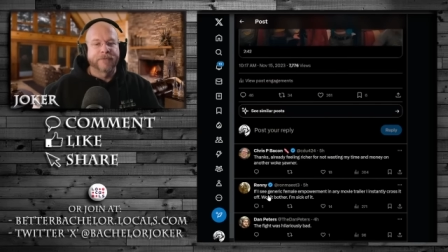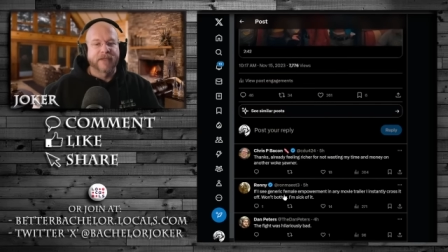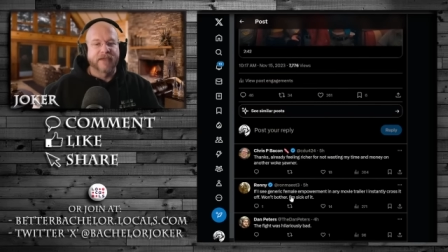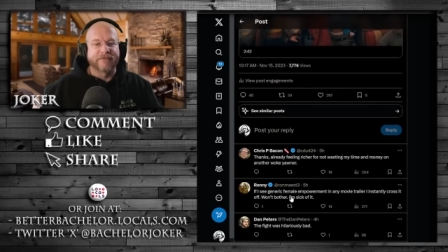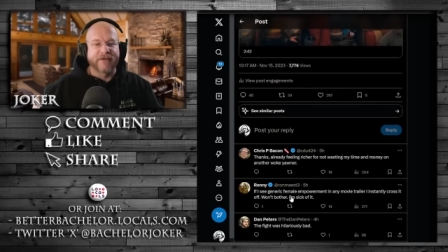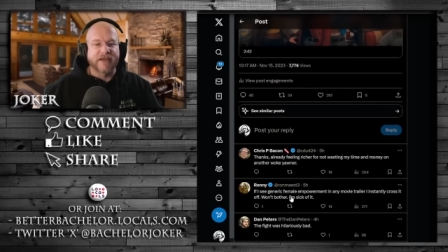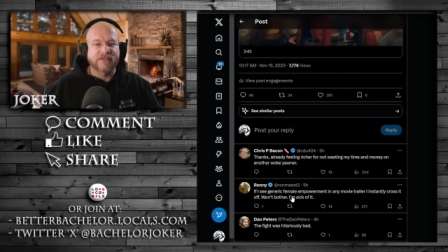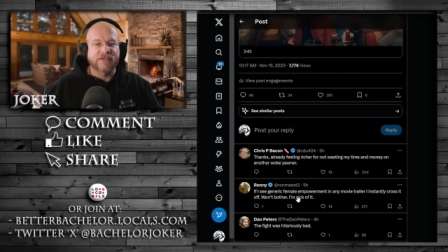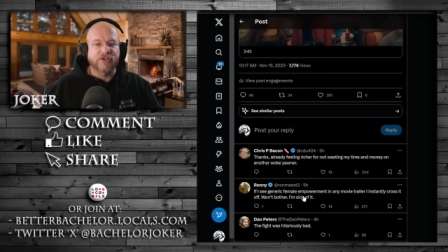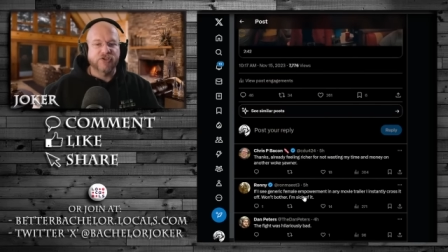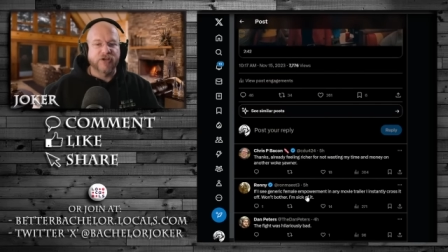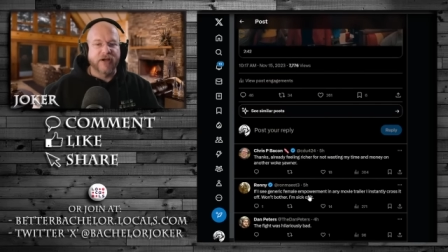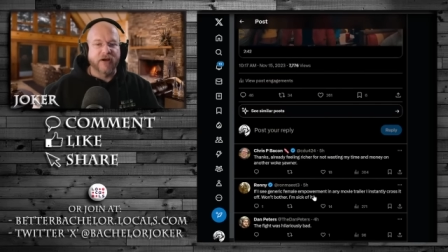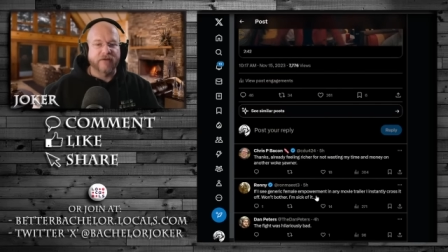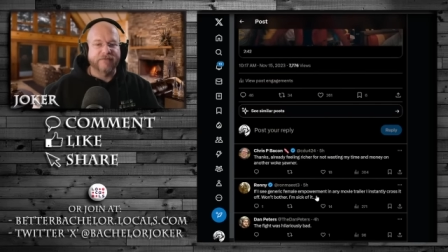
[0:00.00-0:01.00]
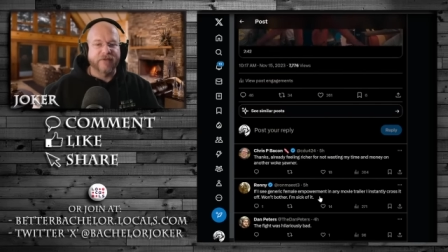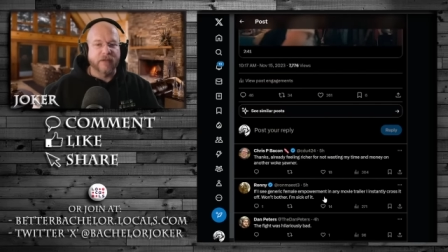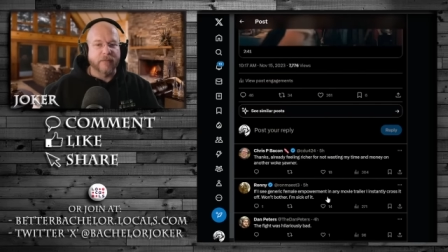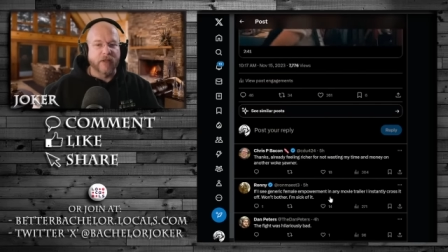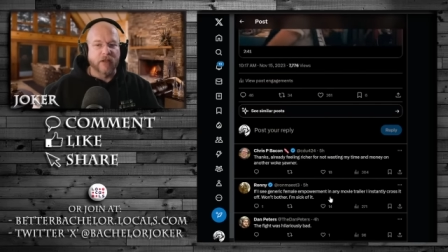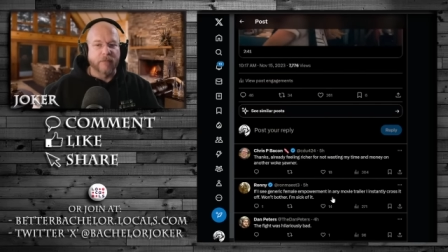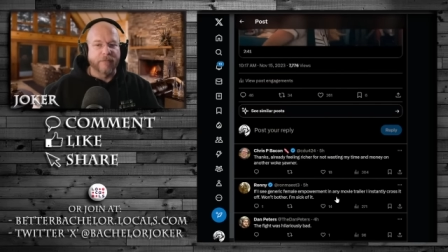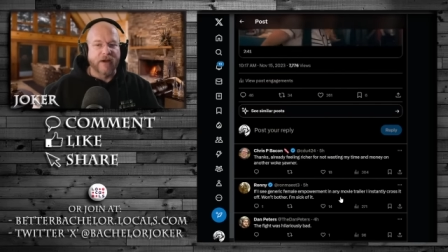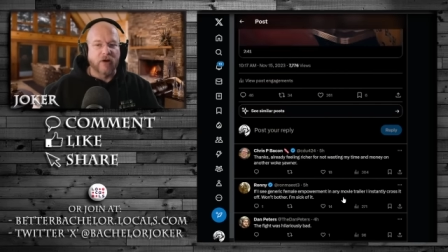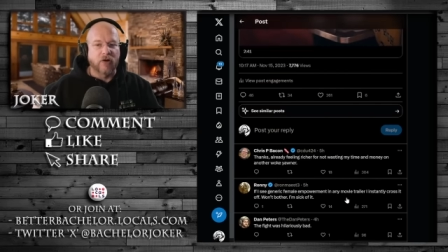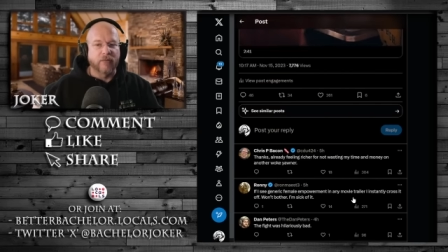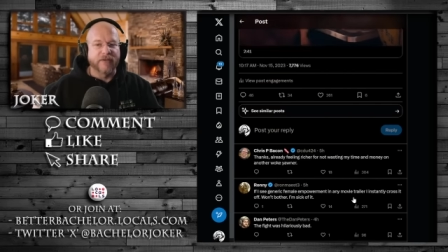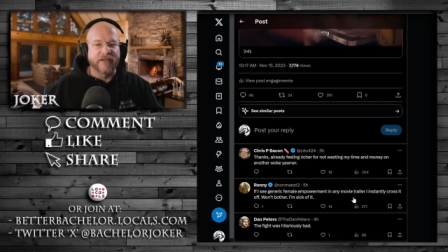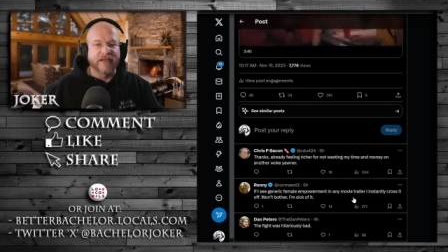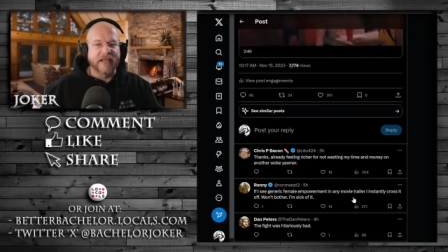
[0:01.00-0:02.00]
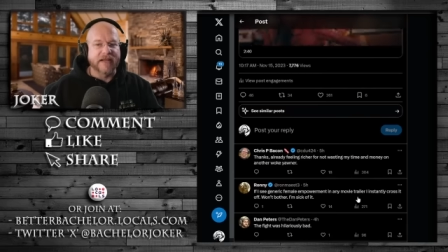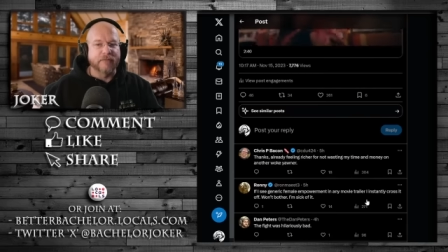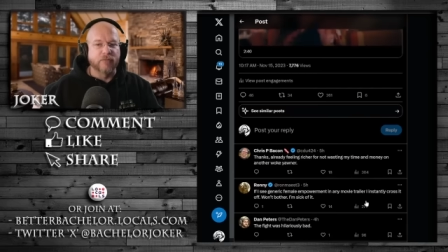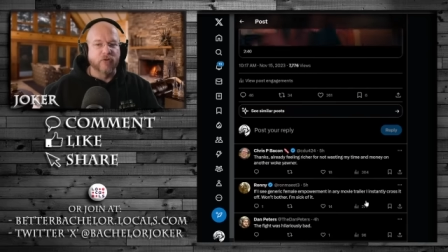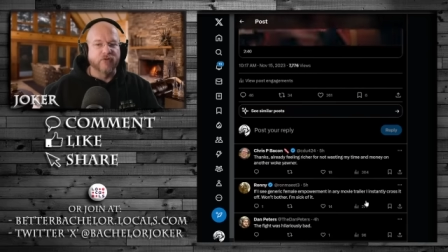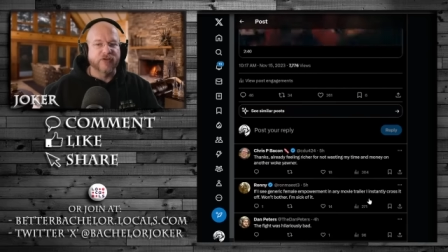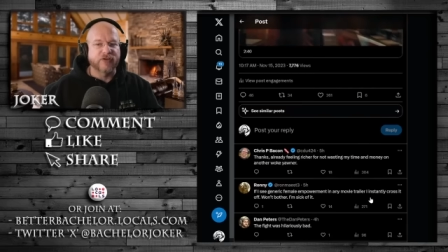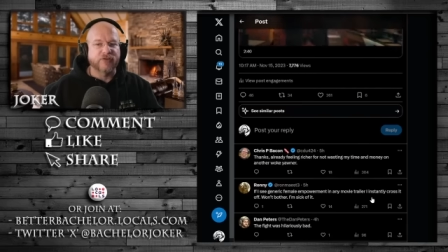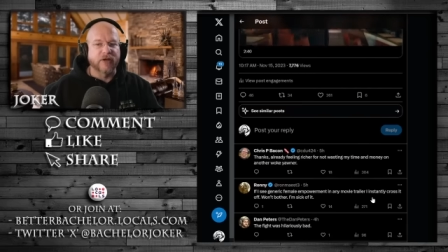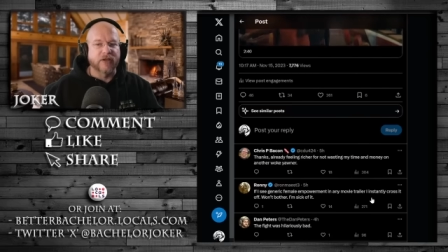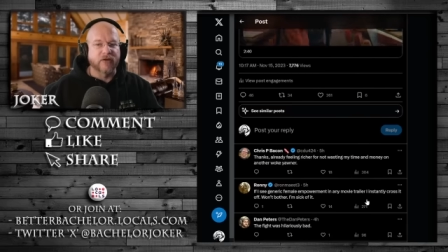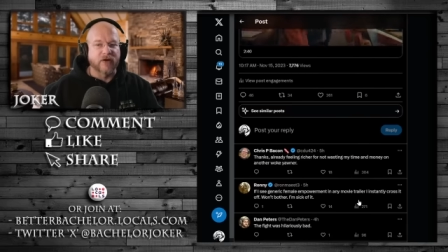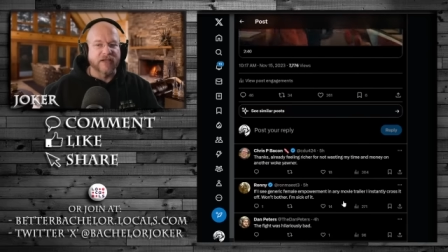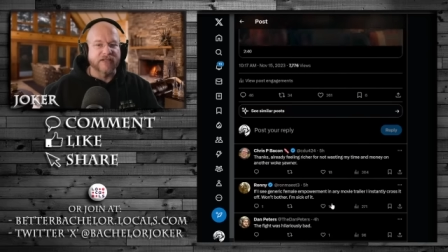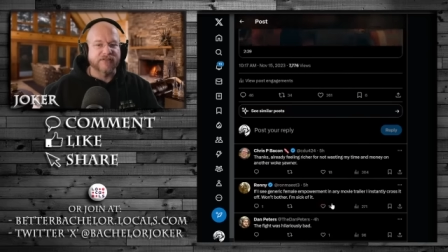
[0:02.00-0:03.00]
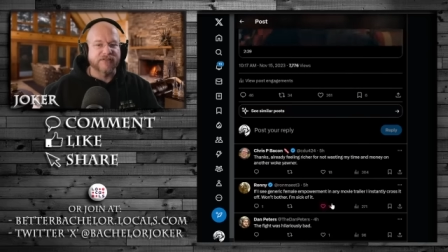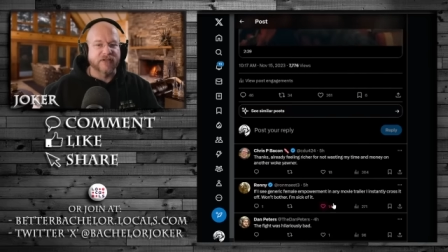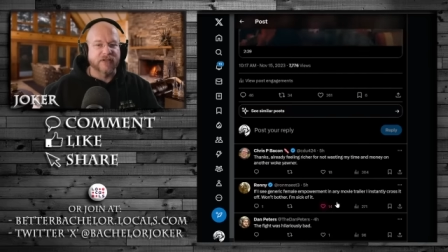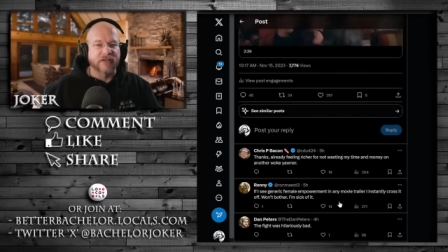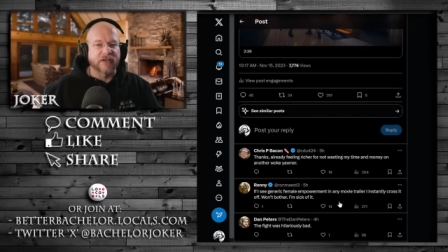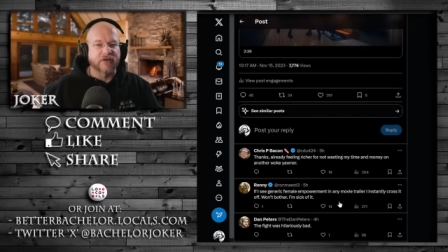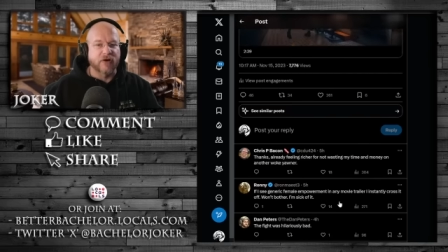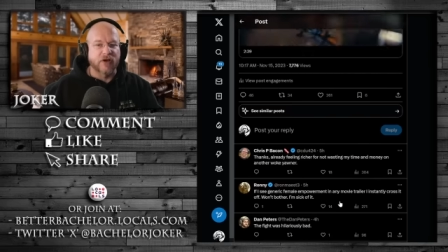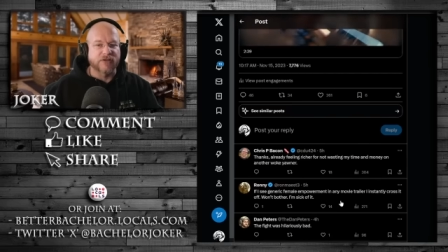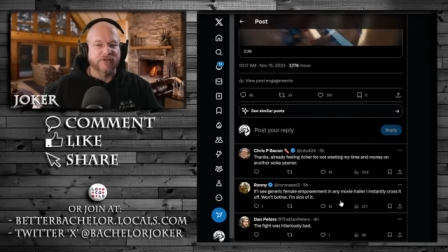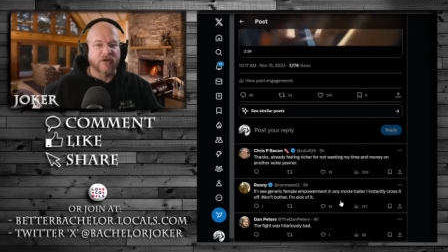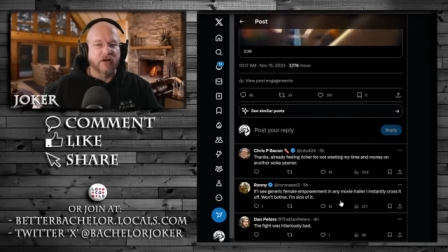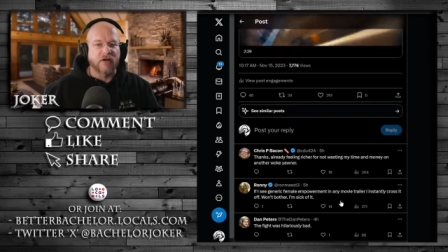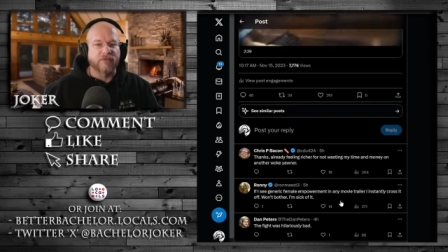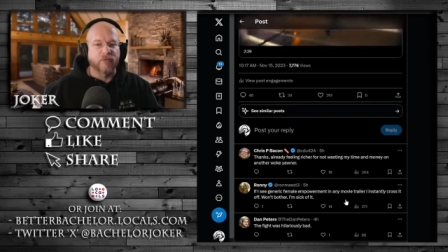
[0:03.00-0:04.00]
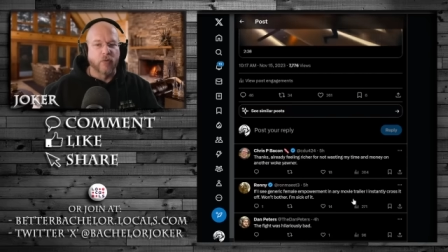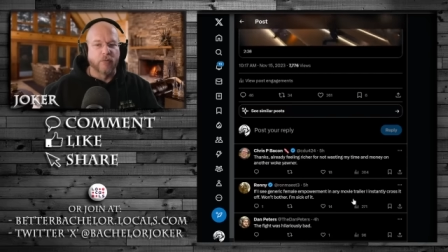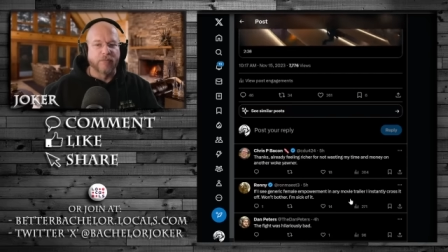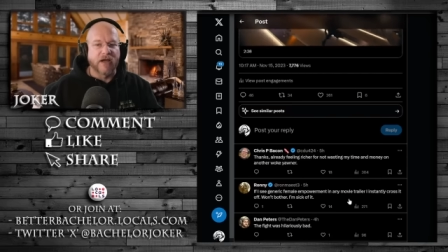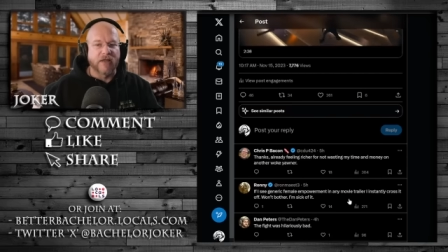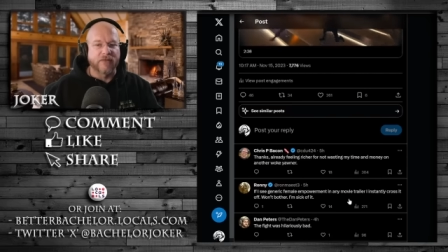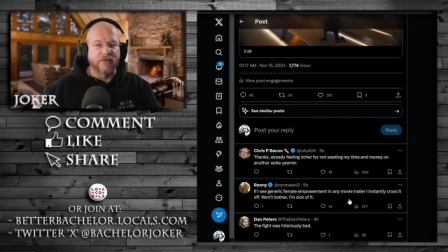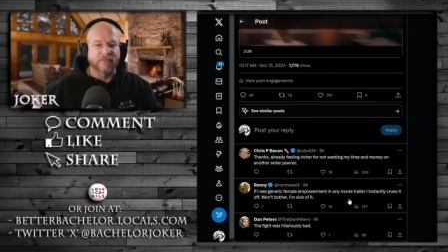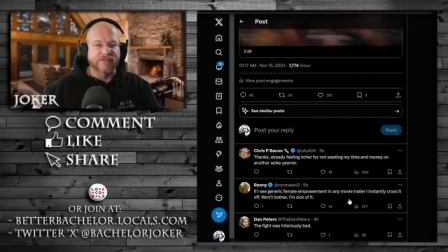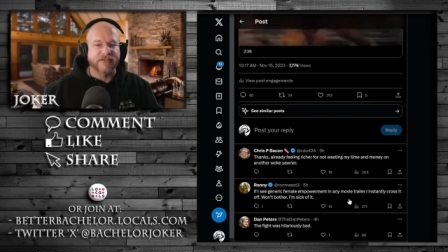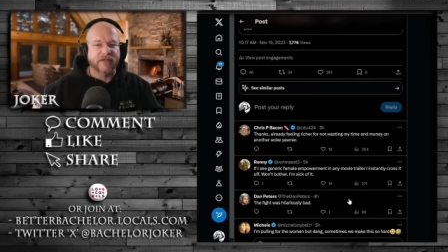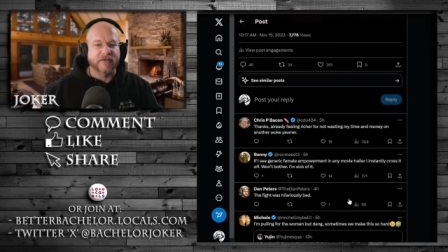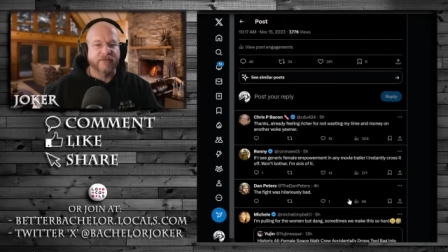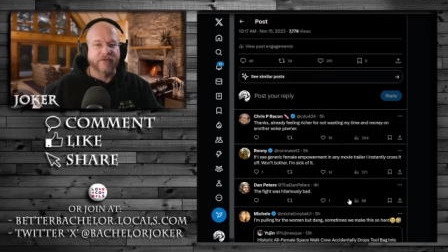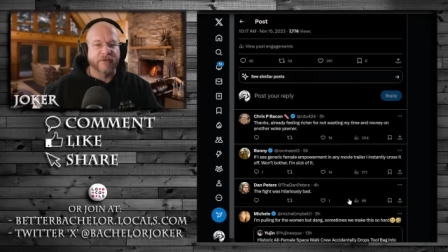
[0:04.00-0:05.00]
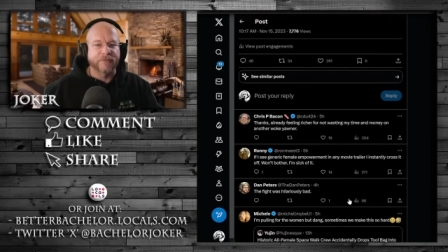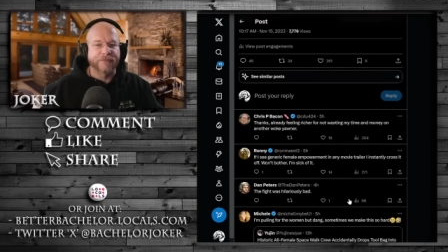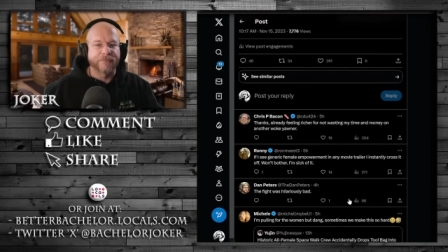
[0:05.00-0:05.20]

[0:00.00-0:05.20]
If I see generic female empowerment in any movie trailer, I instantly cross it off. Won't bother. I'm sick of it.